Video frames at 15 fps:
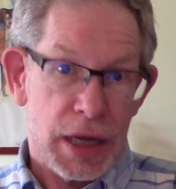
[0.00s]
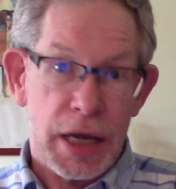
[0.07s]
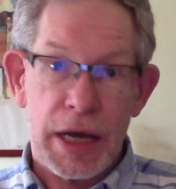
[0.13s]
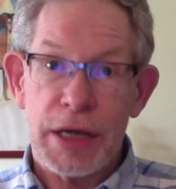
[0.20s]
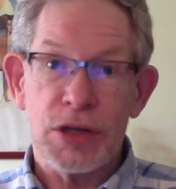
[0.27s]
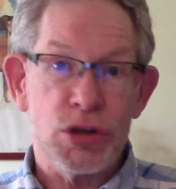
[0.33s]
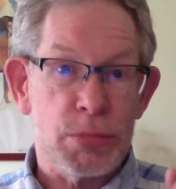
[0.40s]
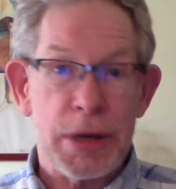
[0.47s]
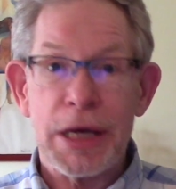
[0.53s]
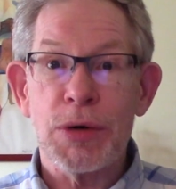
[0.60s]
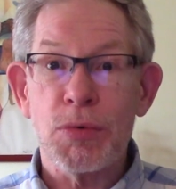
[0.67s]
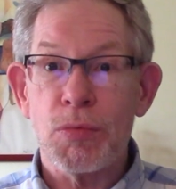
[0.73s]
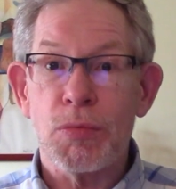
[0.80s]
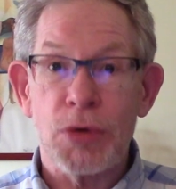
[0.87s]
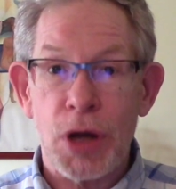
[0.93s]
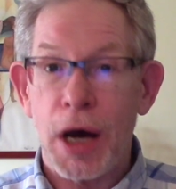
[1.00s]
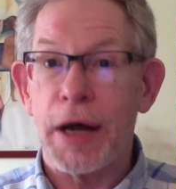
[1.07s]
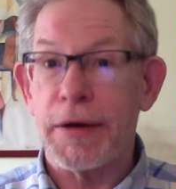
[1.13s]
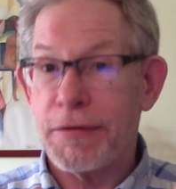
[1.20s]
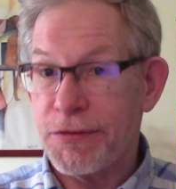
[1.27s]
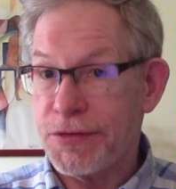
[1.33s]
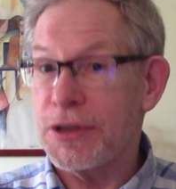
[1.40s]
and you may
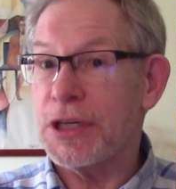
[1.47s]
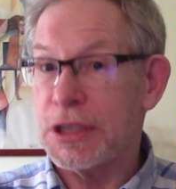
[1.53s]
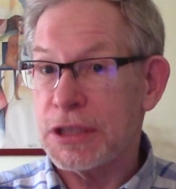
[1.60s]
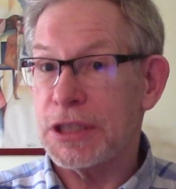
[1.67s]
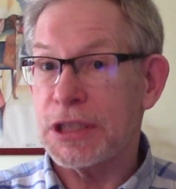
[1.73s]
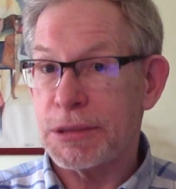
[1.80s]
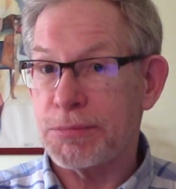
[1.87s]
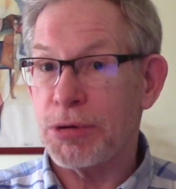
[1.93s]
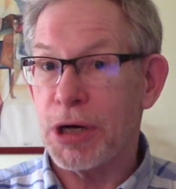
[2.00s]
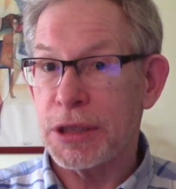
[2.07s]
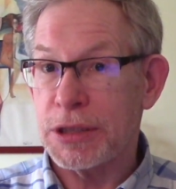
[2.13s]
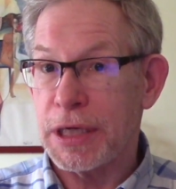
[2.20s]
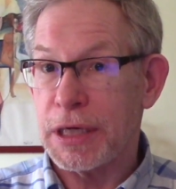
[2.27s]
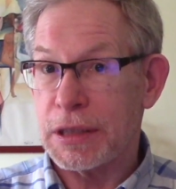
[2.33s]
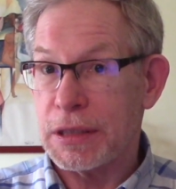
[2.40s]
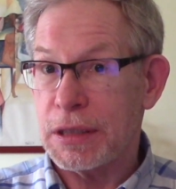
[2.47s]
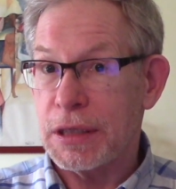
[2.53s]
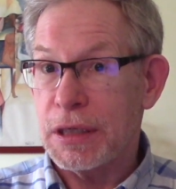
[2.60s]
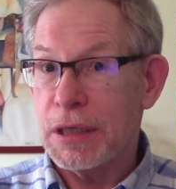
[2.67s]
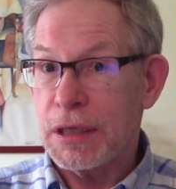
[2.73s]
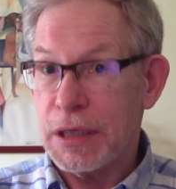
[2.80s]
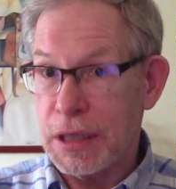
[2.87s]
not finish this project
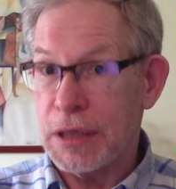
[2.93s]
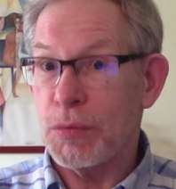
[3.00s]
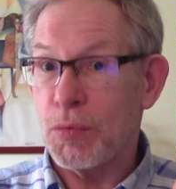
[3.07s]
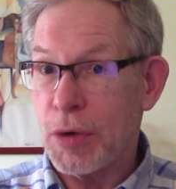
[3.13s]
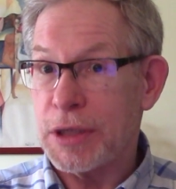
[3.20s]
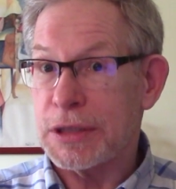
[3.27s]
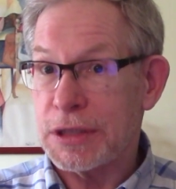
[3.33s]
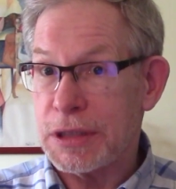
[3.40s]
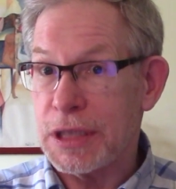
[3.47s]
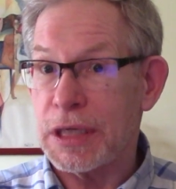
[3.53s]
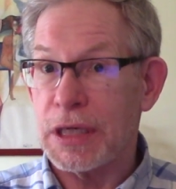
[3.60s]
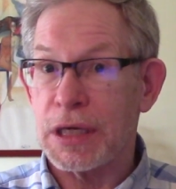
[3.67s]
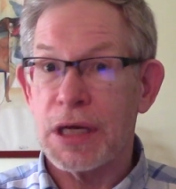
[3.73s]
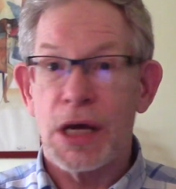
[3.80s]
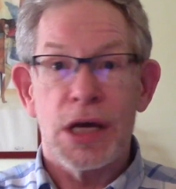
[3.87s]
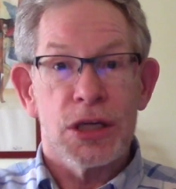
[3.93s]
in one sitting.